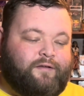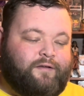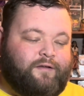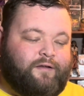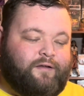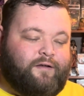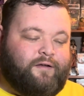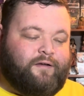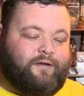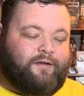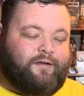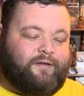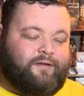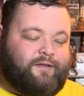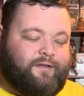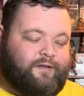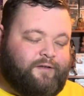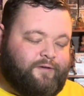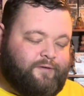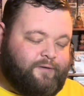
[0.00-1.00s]

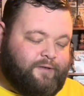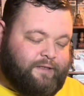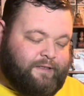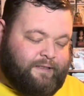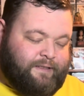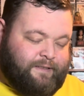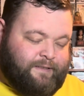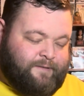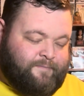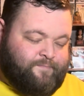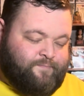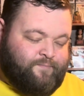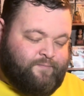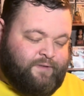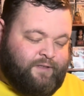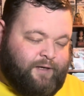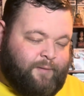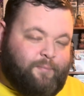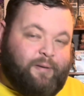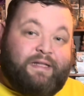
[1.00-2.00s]

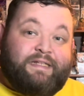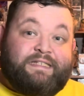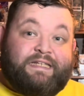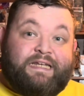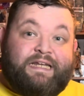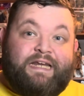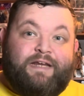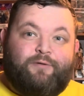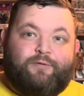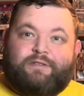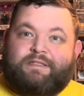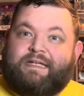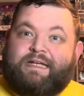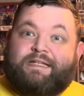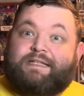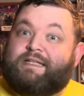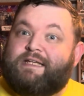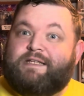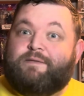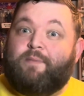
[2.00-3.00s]
pins and needles to
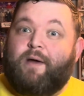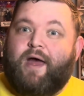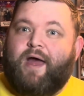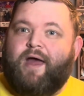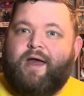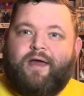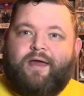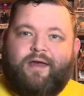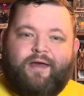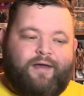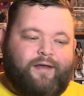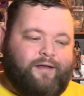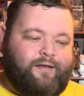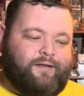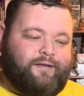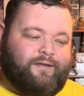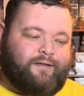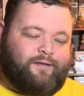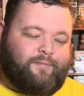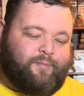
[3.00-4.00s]
get these back,
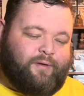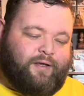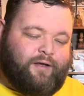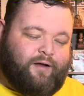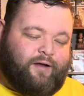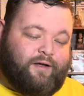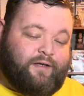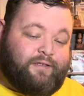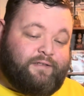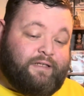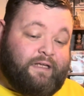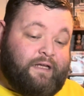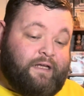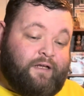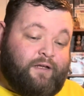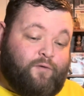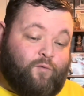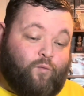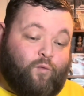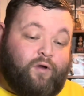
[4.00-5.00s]
because
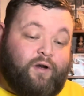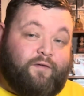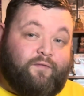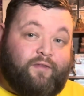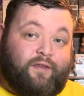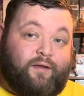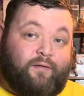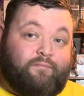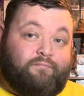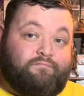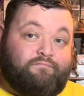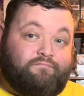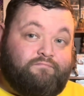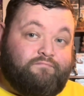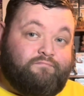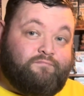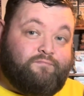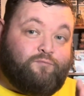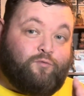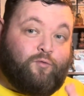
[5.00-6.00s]
one of them
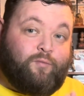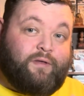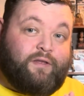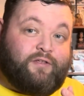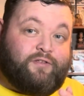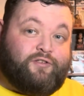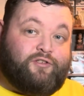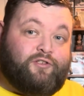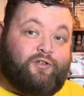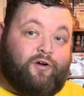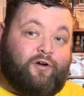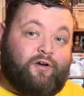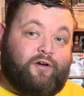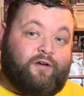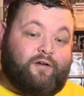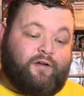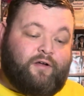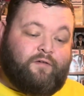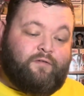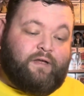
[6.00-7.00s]
will be the
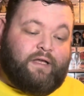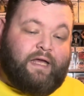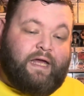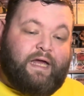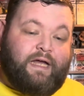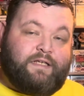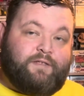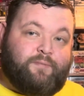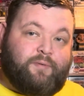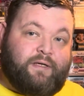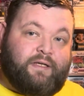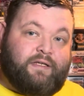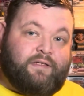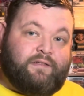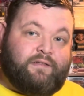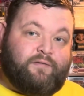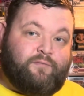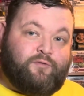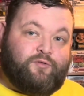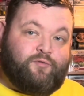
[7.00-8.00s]
start of a cast
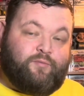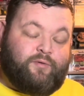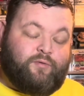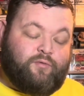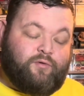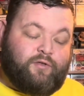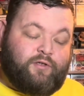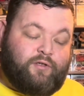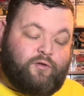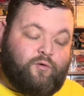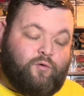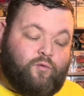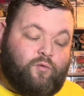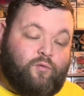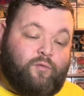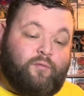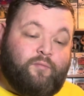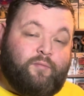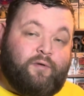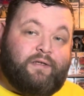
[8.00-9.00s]
piece, which will be really
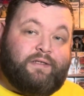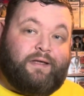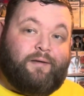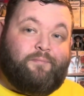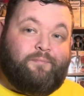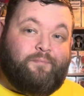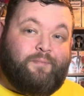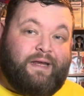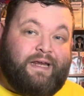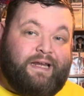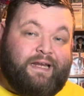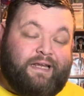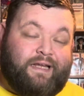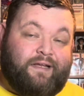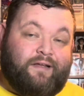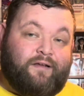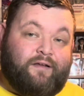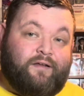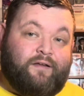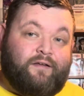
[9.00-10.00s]
cool, because I'm
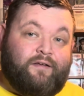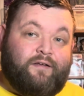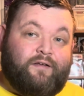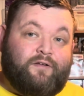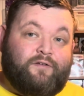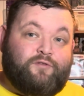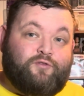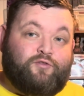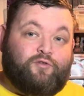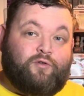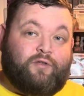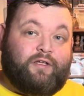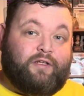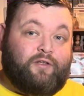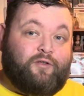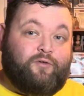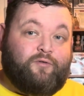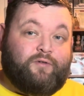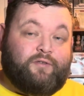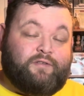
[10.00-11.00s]
meeting Juliet
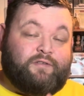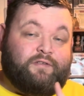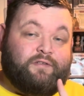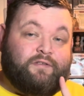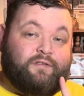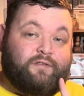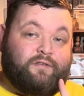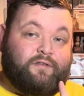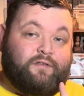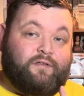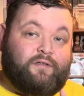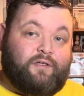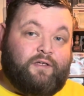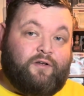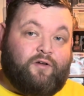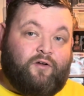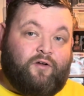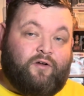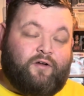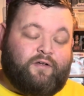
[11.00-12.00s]
Lewis in
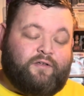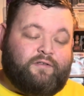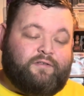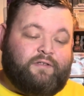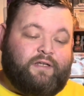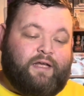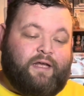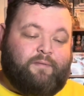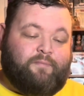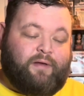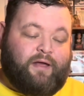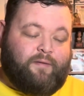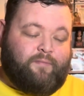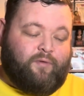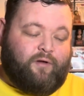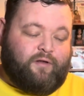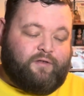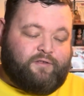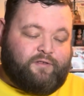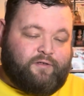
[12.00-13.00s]
August at Mad
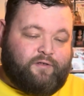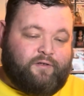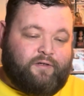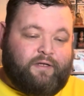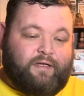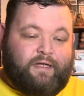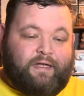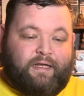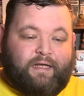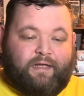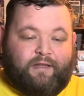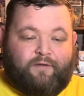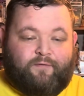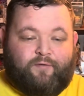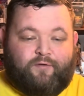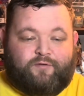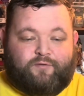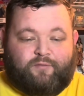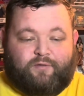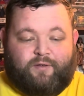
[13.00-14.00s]
Monster. And the
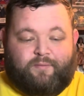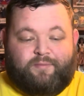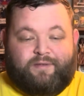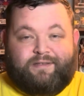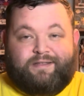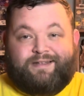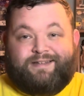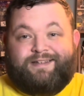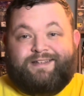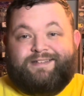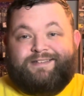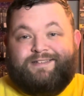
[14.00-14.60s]
first one up is a Dust